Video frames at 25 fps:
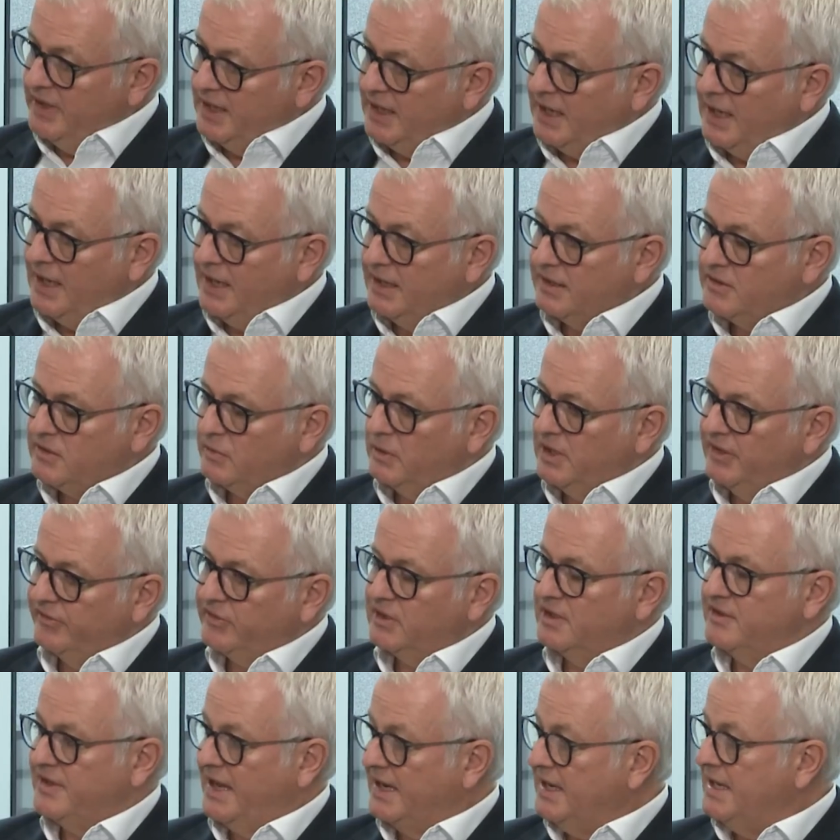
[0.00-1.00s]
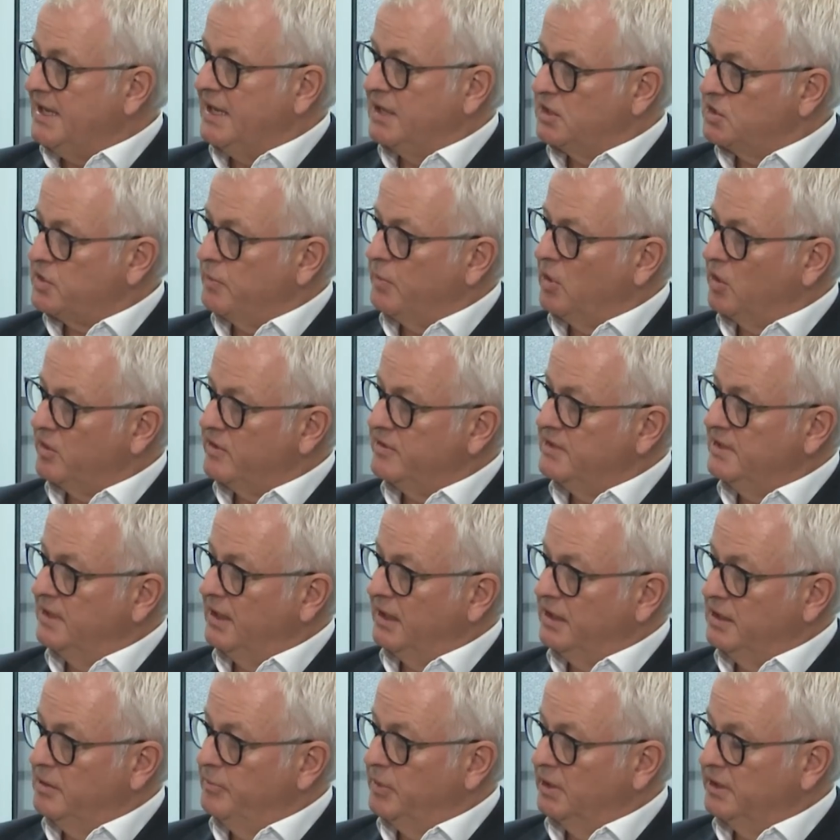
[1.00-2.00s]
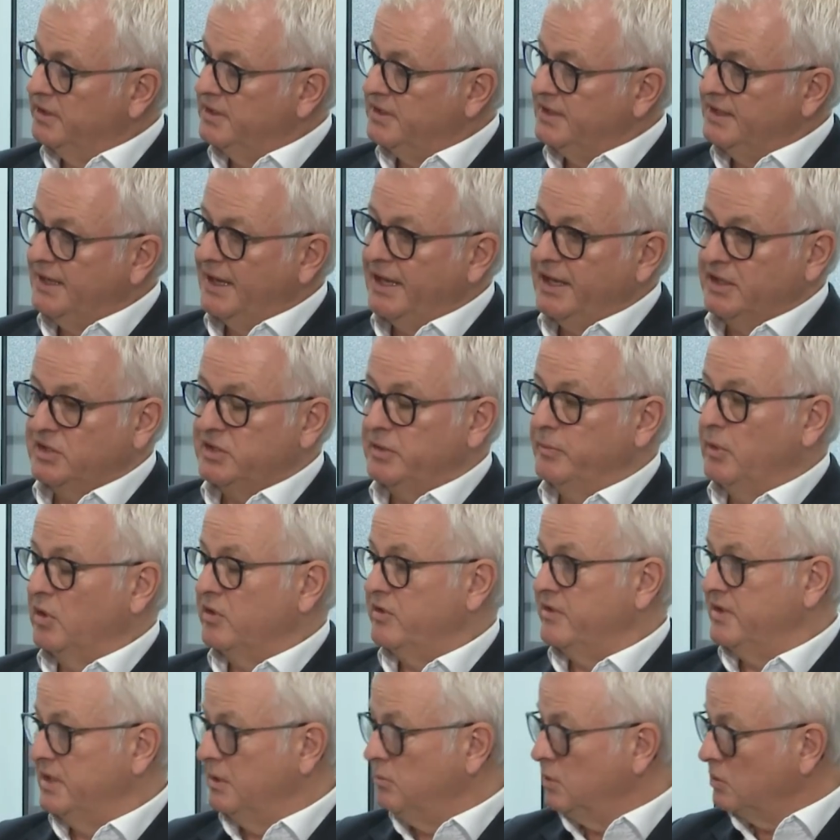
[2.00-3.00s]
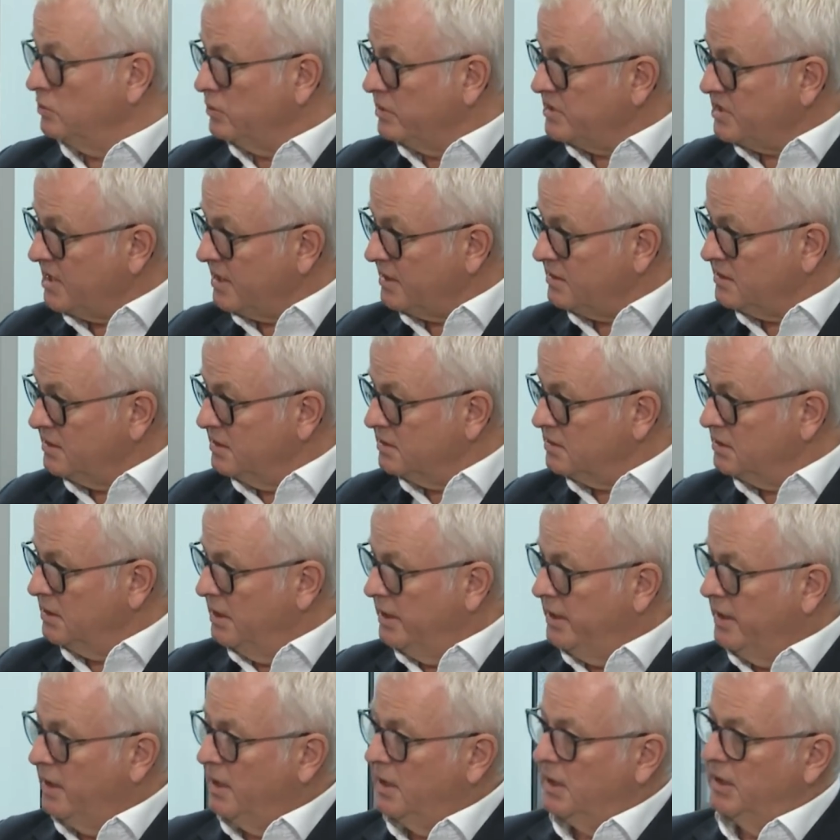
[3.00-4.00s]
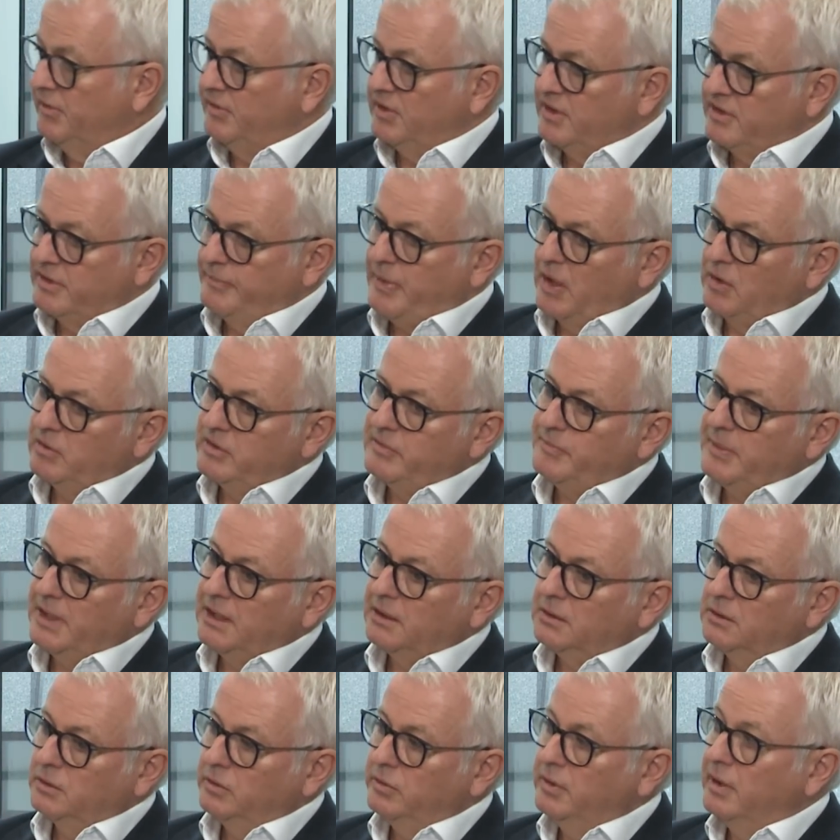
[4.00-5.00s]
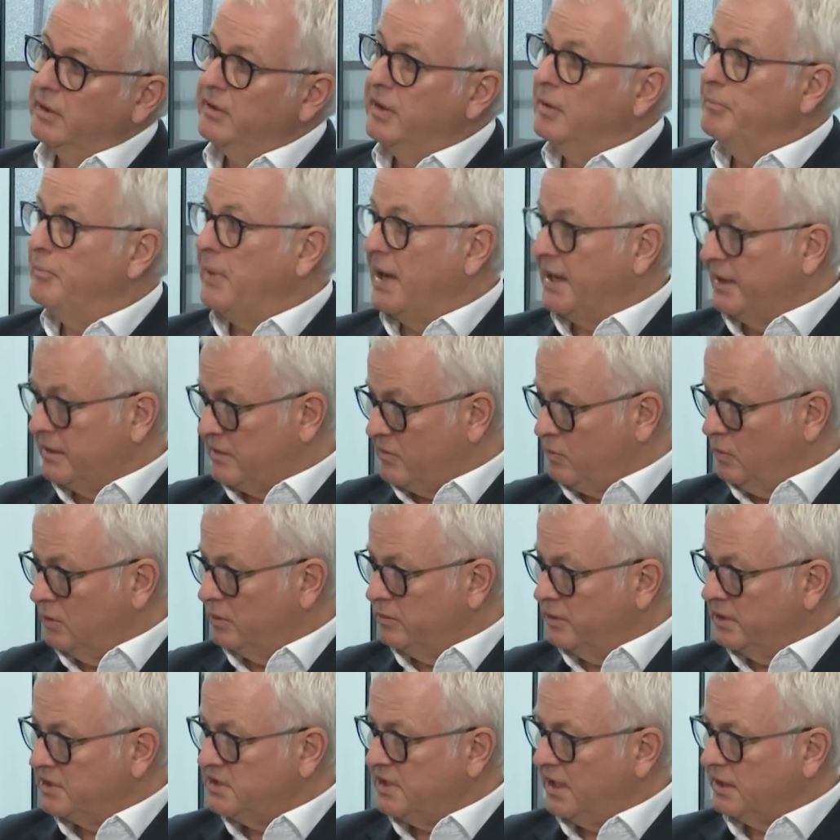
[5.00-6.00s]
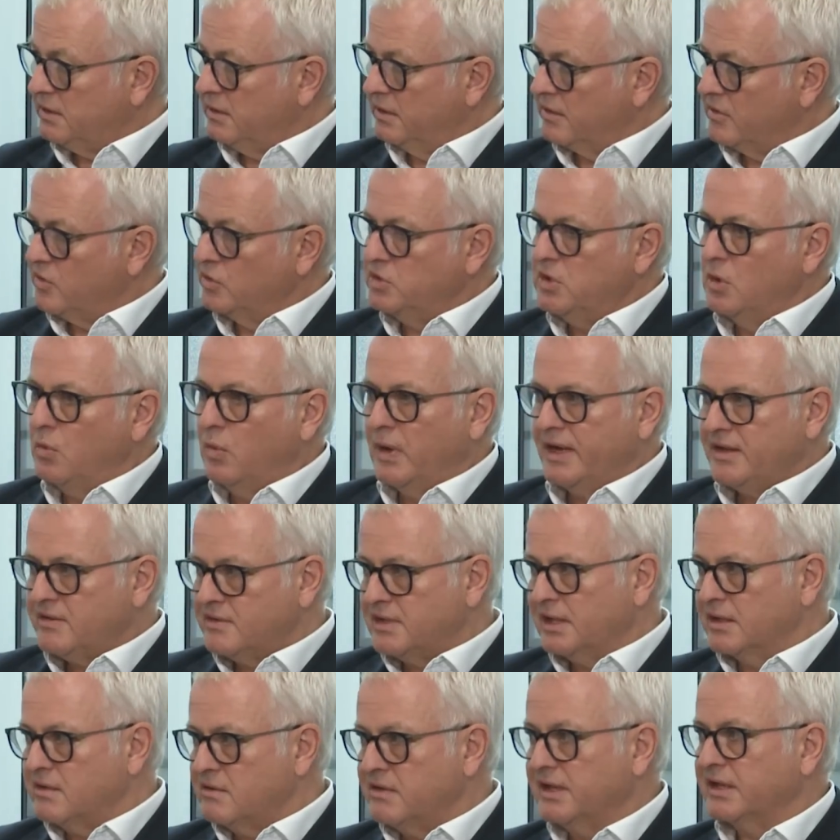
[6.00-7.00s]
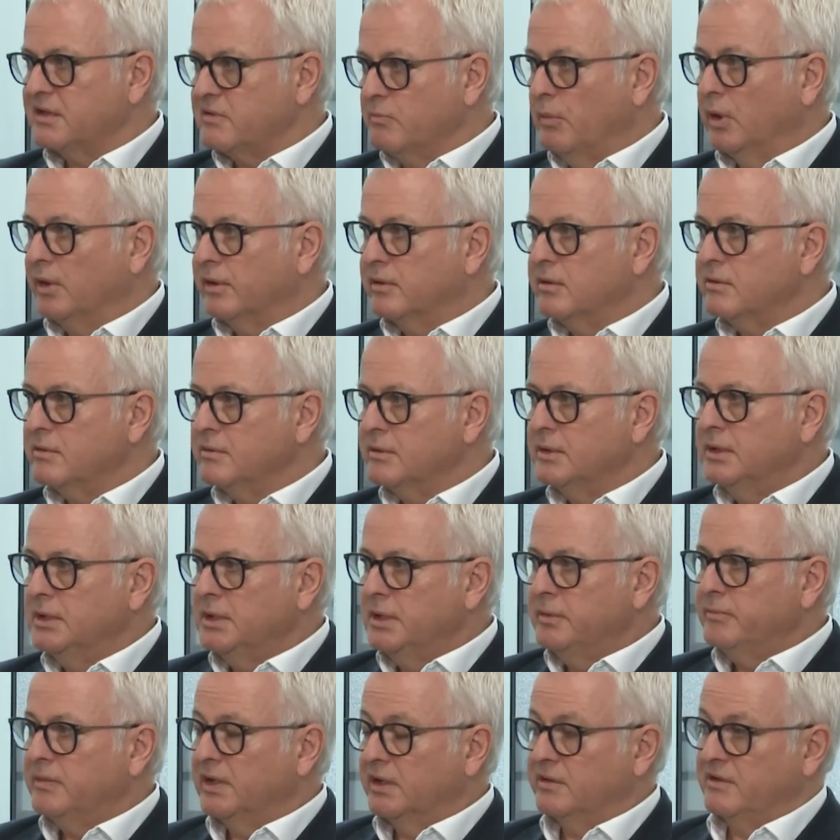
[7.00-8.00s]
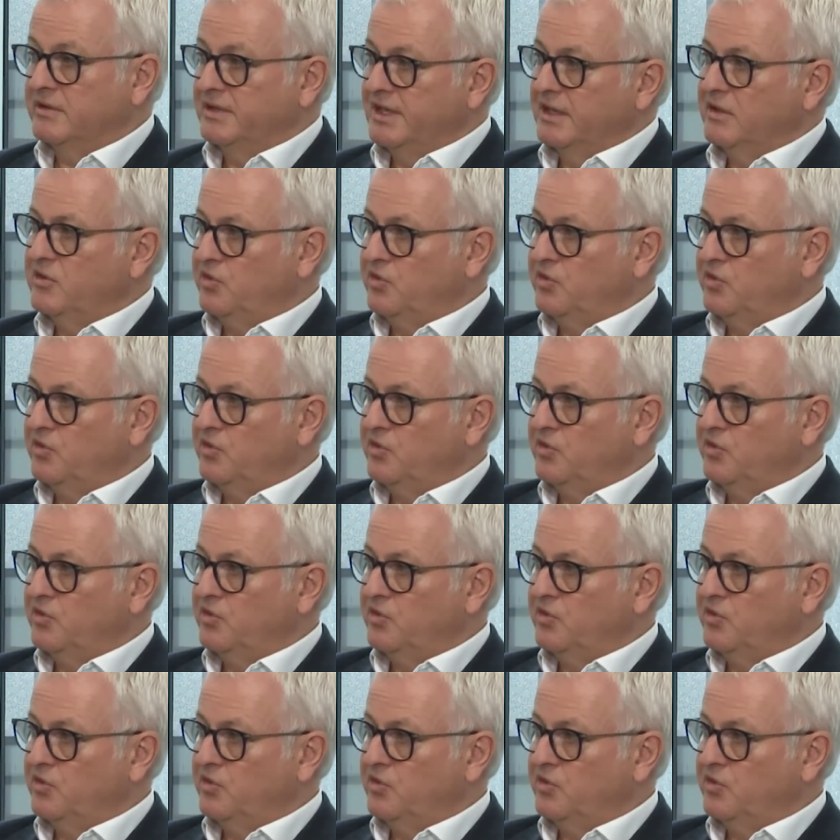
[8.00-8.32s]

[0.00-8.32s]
case, if there's any HMRC liability, HMRC will reject it. If there's a bounce back loan, the banks will reject it. So you're wasting 6 months, because it takes